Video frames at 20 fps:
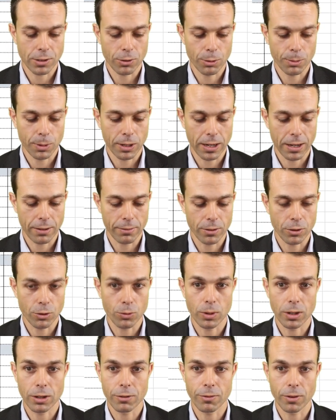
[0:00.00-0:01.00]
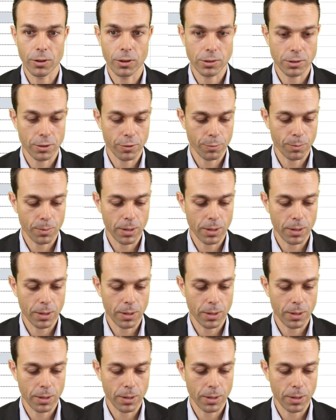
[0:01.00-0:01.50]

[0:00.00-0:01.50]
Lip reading: So we might have the 21st of